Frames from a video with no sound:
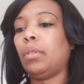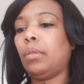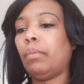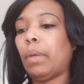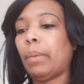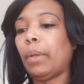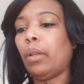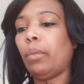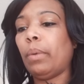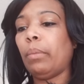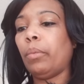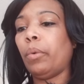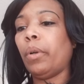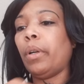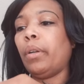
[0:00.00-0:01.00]
maybe a little bit
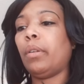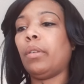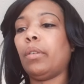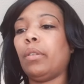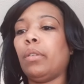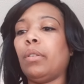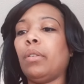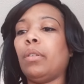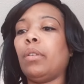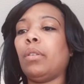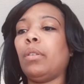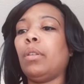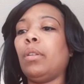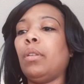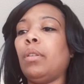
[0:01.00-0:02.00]
more.
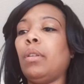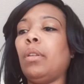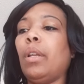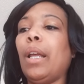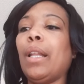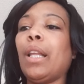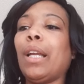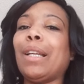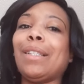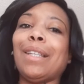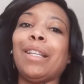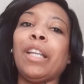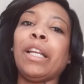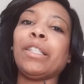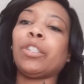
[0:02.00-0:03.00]
And like I
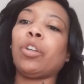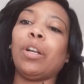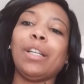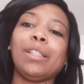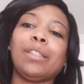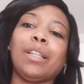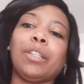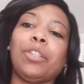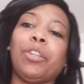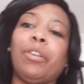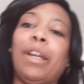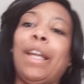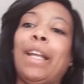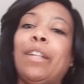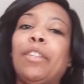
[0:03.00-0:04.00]
said, it's gonna stick to your
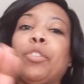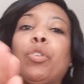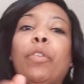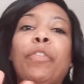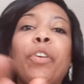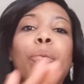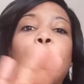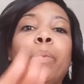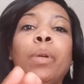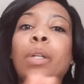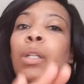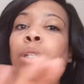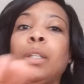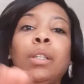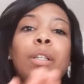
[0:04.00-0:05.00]
hand. So if you're,
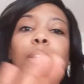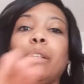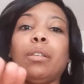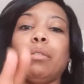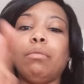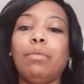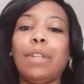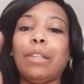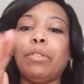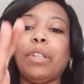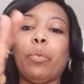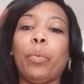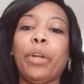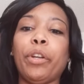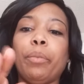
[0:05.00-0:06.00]
you know, I don't say
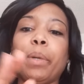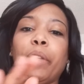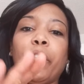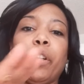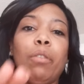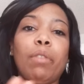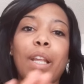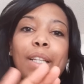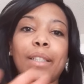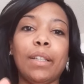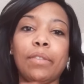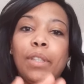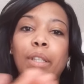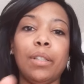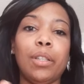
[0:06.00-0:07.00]
weird, but if you don't like stuff
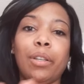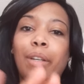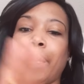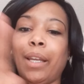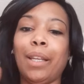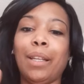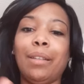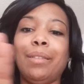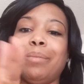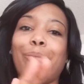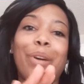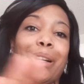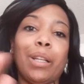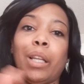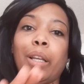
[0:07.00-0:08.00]
sticking to your hand,
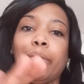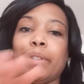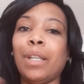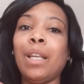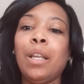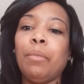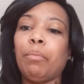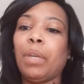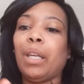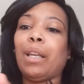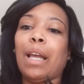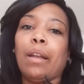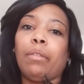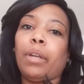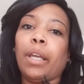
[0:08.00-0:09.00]
wear gloves. Me, I
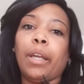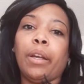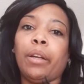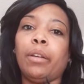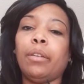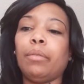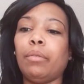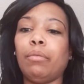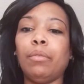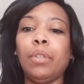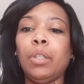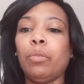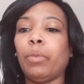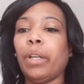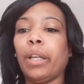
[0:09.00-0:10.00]
don't care
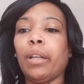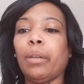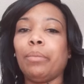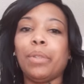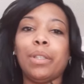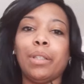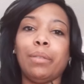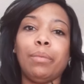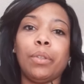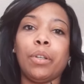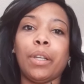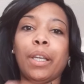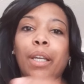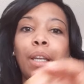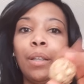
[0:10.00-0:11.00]
when it comes to
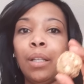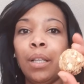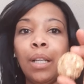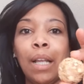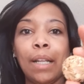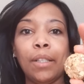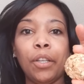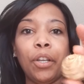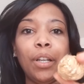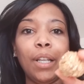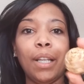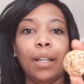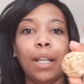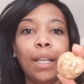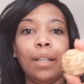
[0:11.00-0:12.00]
cooking. And so you're gonna
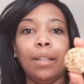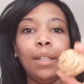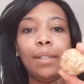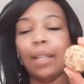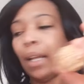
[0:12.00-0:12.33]
get like this.